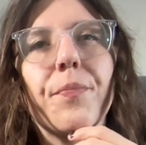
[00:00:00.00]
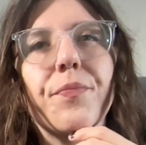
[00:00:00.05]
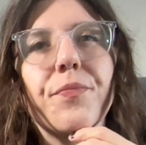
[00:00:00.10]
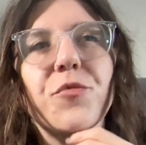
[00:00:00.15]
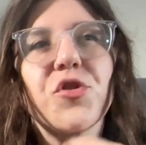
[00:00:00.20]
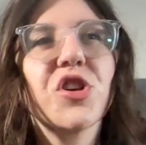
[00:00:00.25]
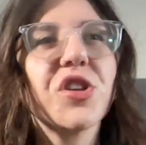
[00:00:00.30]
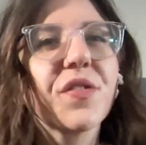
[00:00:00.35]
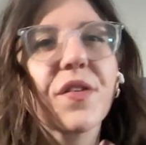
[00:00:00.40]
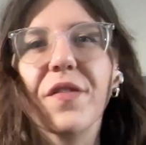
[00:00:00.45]

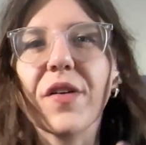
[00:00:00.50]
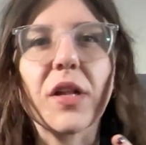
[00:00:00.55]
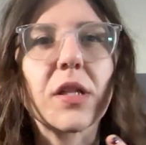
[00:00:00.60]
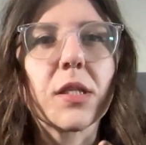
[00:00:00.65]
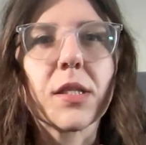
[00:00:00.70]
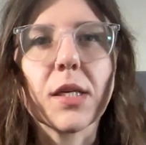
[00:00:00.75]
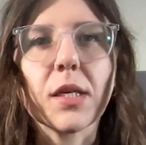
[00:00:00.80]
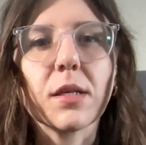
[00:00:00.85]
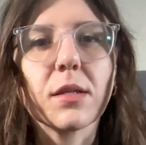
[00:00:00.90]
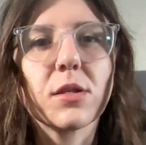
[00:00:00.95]
just for
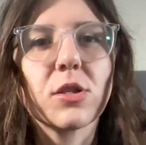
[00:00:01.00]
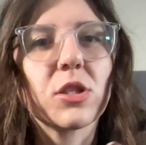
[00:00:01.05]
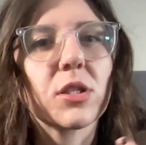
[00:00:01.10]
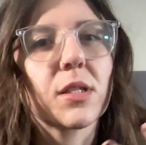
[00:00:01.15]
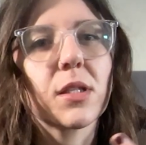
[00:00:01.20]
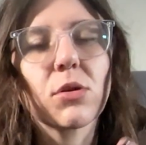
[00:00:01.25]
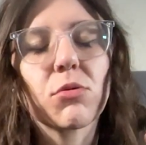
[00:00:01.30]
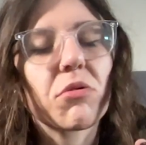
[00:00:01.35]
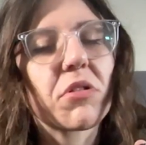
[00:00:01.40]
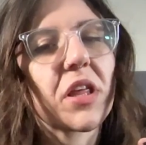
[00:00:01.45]
funsies, just
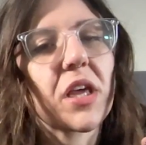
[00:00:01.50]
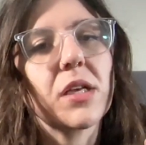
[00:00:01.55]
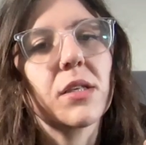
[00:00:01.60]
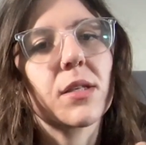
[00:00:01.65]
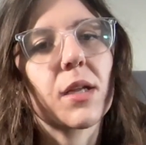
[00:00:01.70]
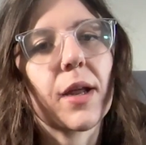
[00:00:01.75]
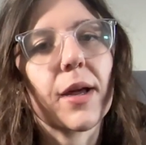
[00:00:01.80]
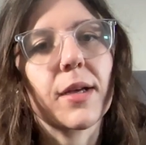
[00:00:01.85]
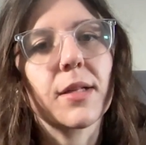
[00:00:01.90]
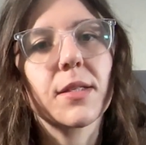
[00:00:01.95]
little things that
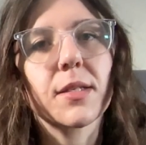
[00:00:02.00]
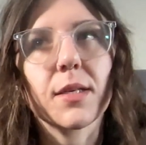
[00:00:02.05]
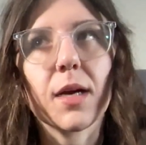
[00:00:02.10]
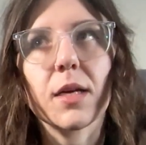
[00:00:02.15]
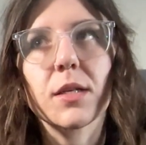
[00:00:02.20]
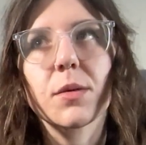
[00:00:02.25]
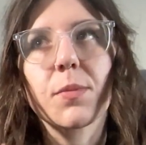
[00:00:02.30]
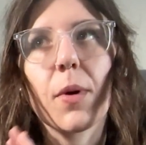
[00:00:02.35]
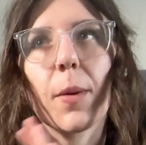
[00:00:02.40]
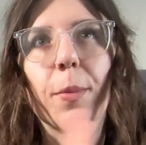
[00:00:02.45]
I can start
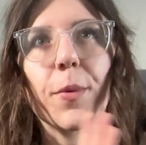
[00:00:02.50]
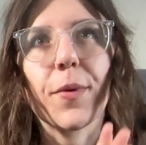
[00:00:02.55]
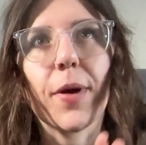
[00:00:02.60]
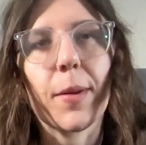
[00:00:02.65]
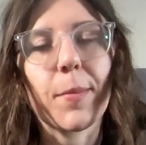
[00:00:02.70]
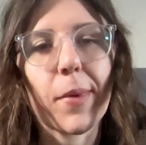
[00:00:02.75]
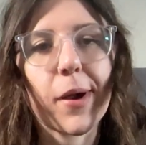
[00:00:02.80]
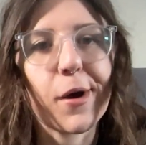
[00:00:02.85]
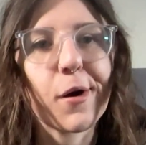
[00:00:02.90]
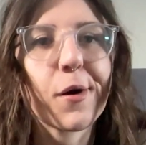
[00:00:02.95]
to pop around
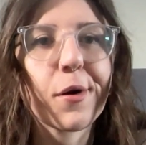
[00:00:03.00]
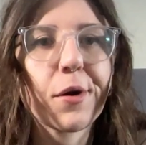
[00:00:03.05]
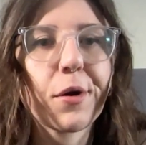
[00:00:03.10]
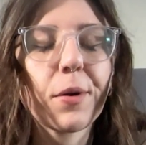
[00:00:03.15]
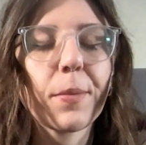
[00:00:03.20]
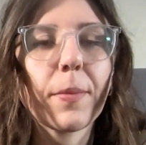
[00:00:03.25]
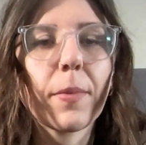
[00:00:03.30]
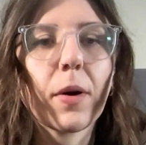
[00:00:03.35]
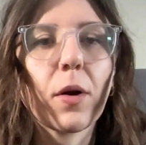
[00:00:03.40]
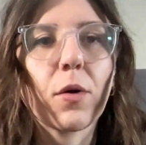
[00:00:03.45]
my
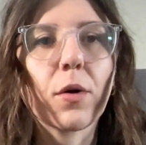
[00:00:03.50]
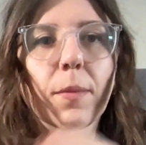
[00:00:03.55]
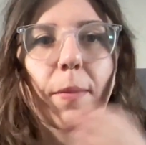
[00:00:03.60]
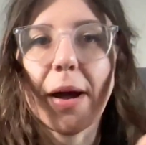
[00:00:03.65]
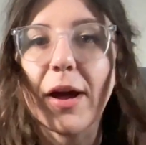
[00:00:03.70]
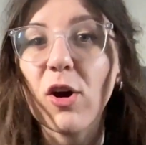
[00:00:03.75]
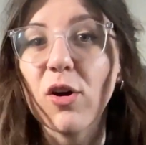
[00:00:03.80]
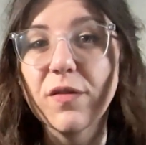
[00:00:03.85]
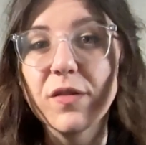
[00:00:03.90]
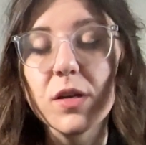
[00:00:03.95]
home or my
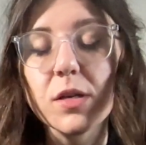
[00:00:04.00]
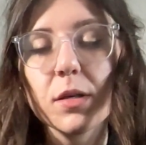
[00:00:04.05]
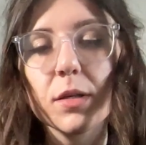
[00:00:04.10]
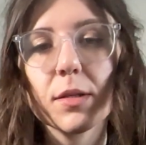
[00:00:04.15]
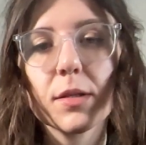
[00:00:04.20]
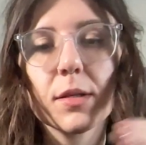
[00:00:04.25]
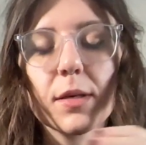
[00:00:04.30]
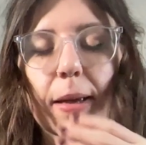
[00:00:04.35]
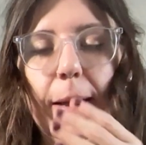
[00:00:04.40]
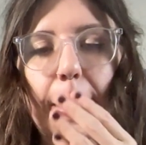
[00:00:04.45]
office.